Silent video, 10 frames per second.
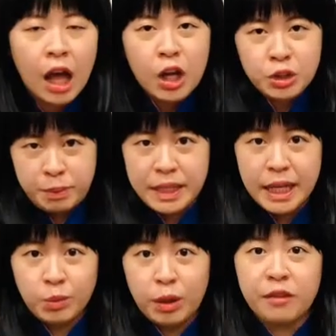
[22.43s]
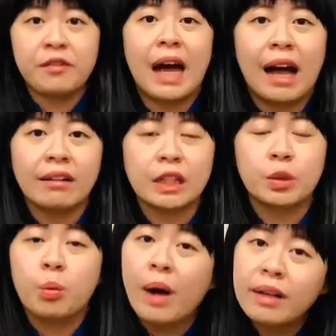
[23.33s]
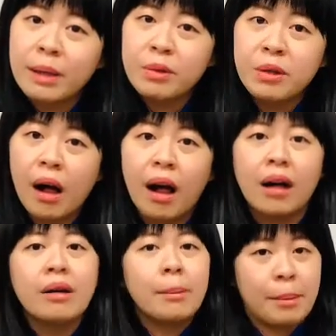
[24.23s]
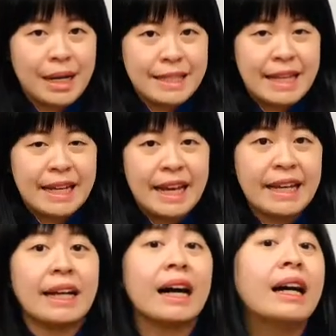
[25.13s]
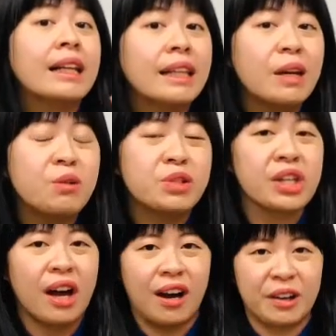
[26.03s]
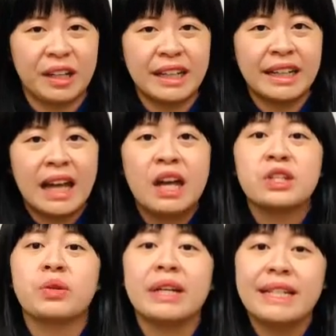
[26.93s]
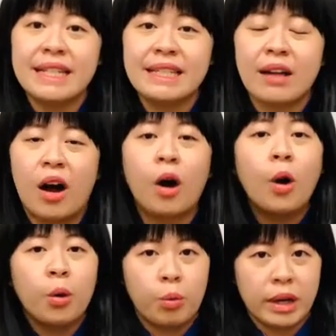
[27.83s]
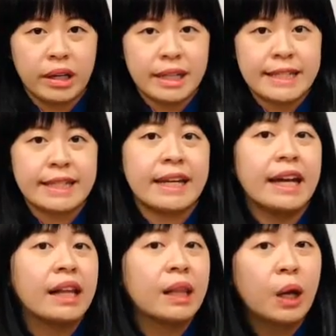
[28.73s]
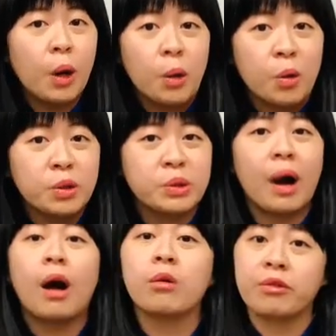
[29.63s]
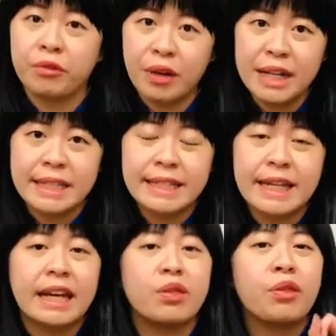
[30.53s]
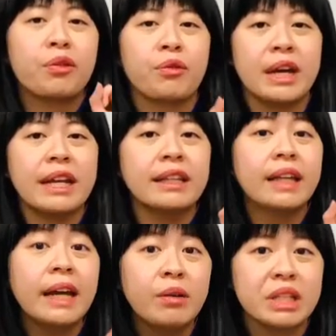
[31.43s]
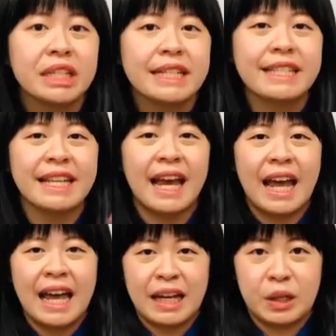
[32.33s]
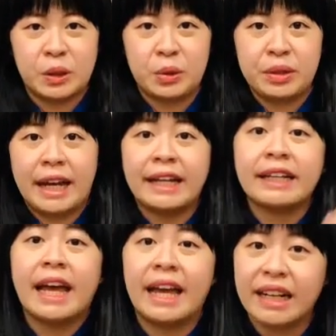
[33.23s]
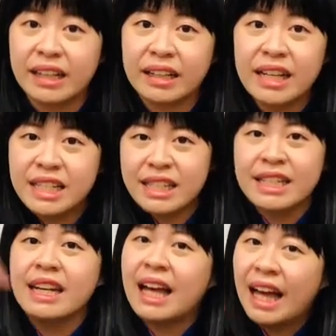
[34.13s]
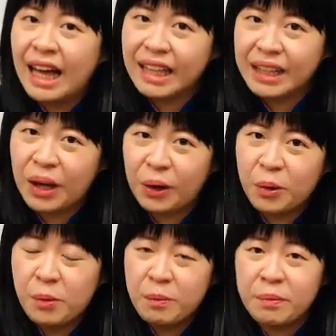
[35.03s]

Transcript: To begin with, I'd like to welcome you all by singing a hello song. So in this song, we're gonna say hello to our friends in three languages, including English, hello,